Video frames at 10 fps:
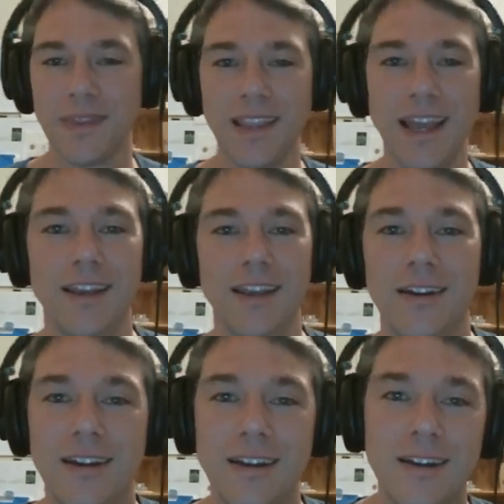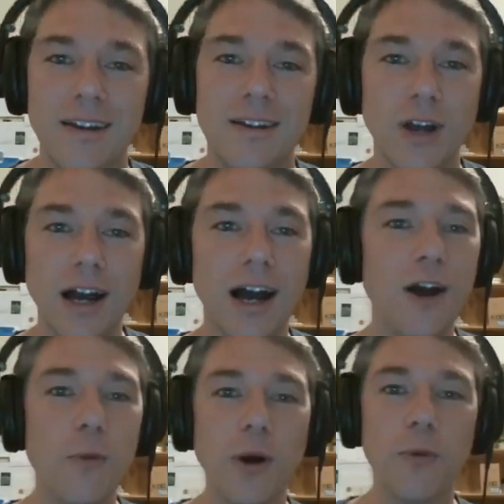Hey. So I
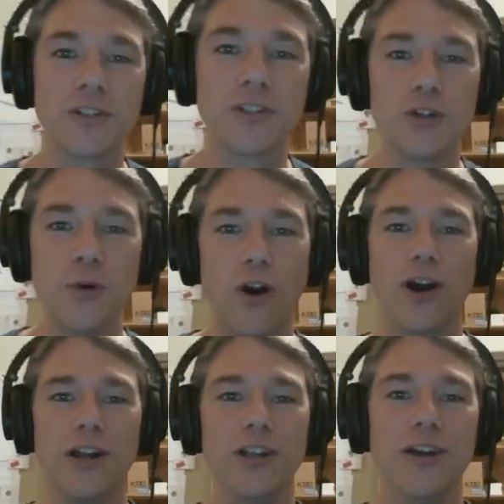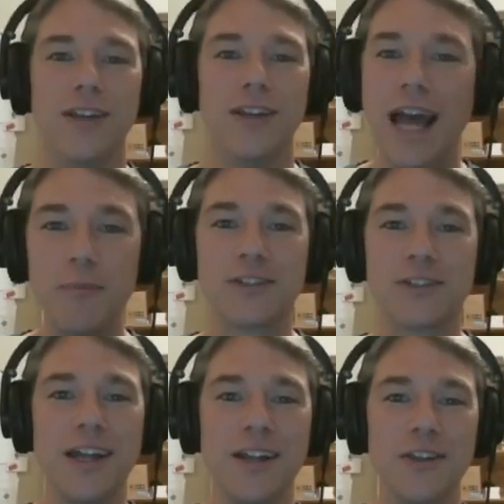hope I wasn't too hard on you. You got me
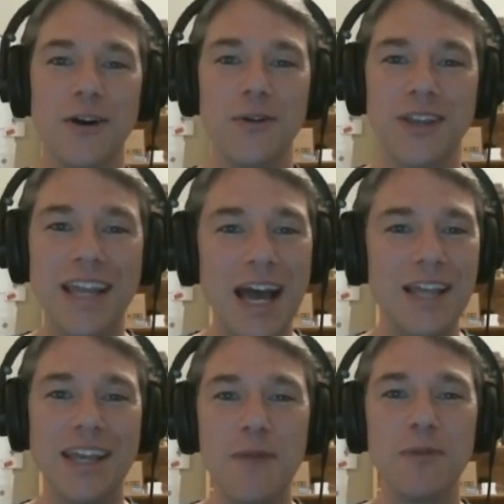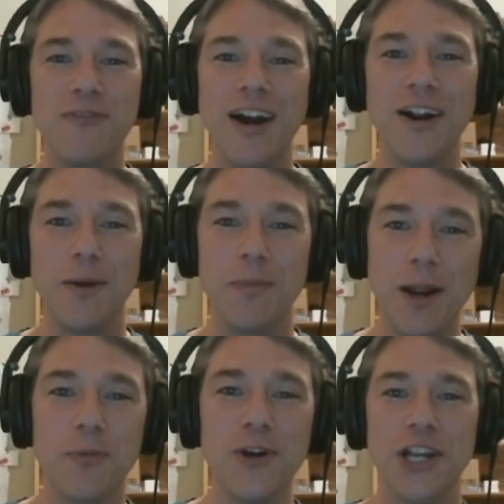excited, though. You got me fired up. I
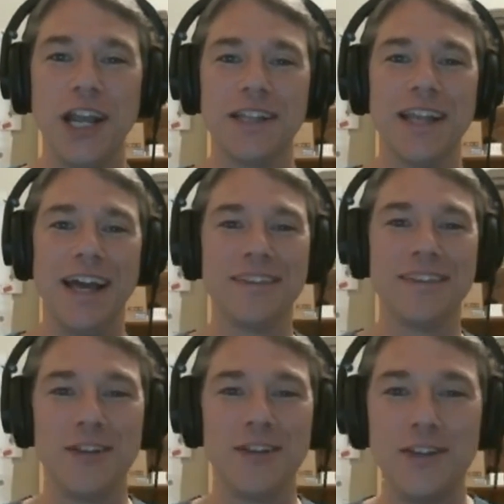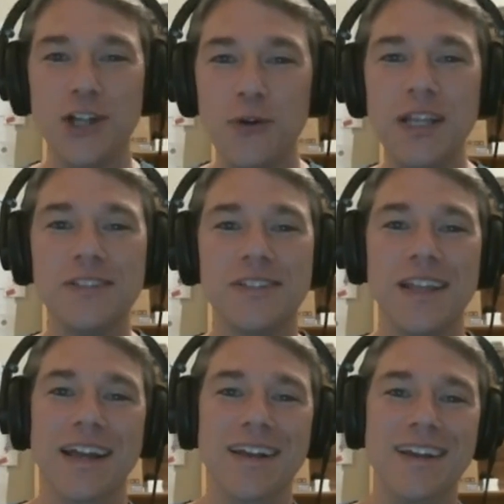appreciate that. The show needs
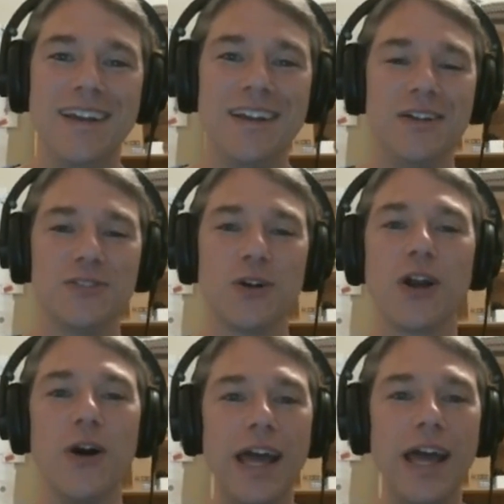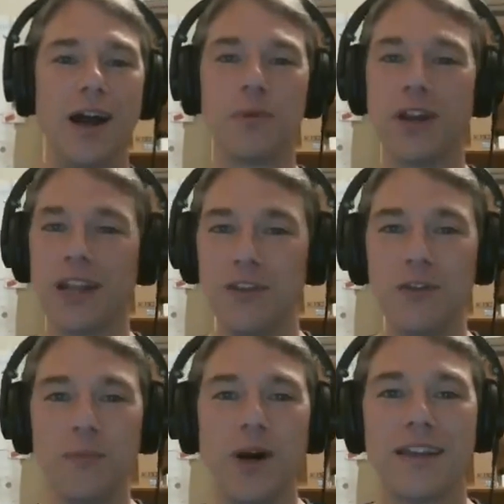that. So go ahead. I'm going to give you
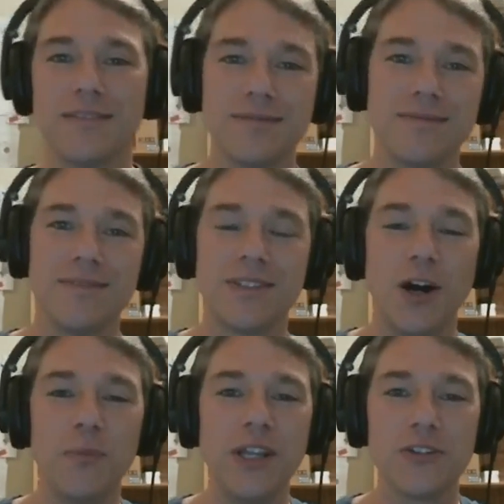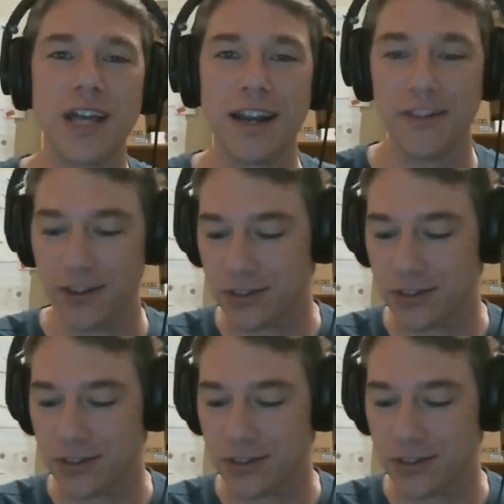the mic. Tell me your side of this.